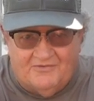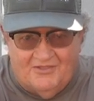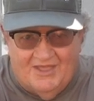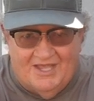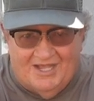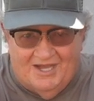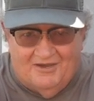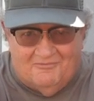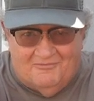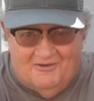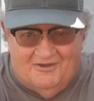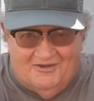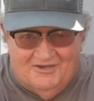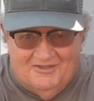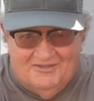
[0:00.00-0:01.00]
thing I
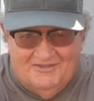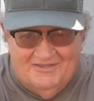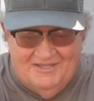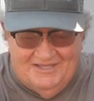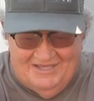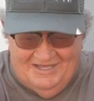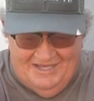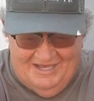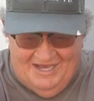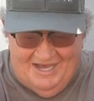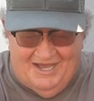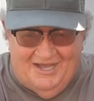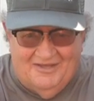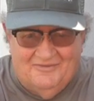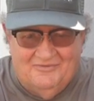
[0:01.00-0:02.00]
want to
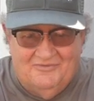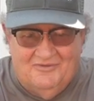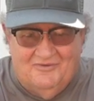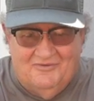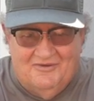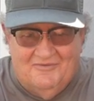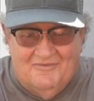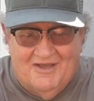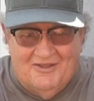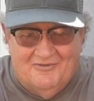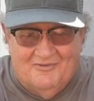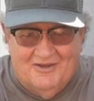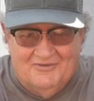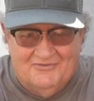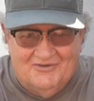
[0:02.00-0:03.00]
uh, do an
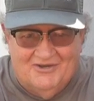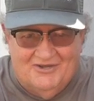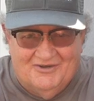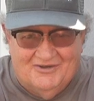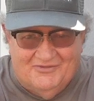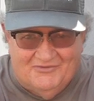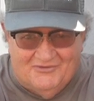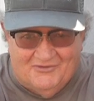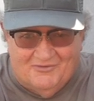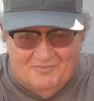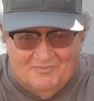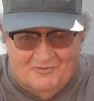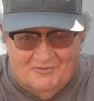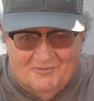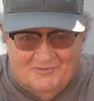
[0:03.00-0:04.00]
evaluation on is your
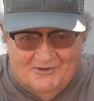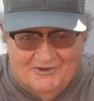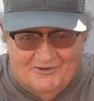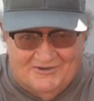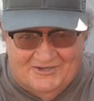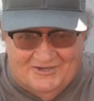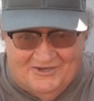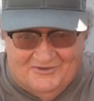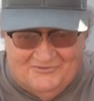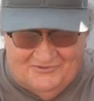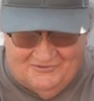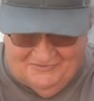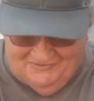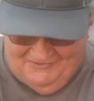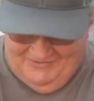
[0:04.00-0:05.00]
portable air
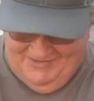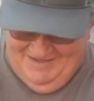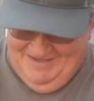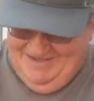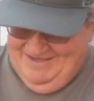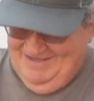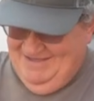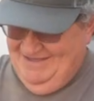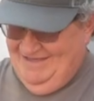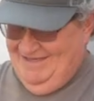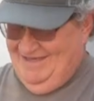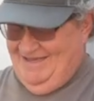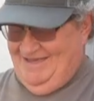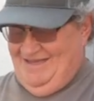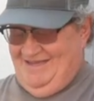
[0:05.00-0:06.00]
conditioners.
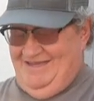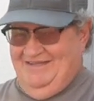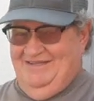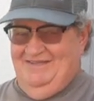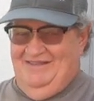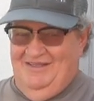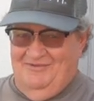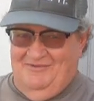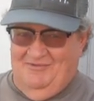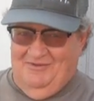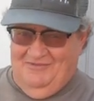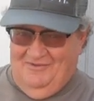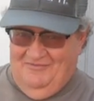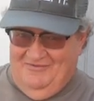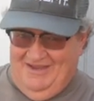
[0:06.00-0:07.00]
Uh, that's
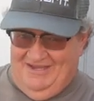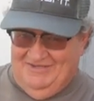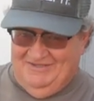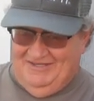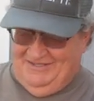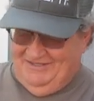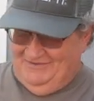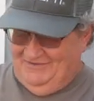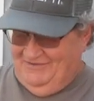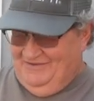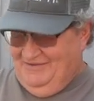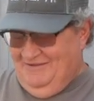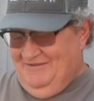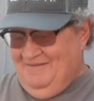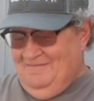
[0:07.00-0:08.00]
what the van needs.
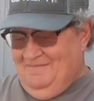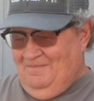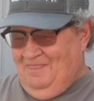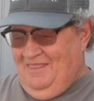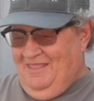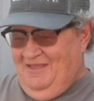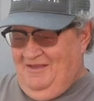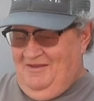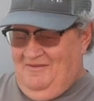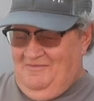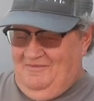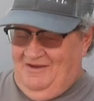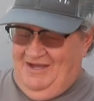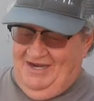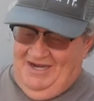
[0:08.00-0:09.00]

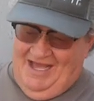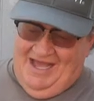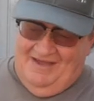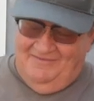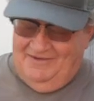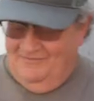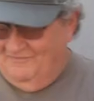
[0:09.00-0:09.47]
But, I mean,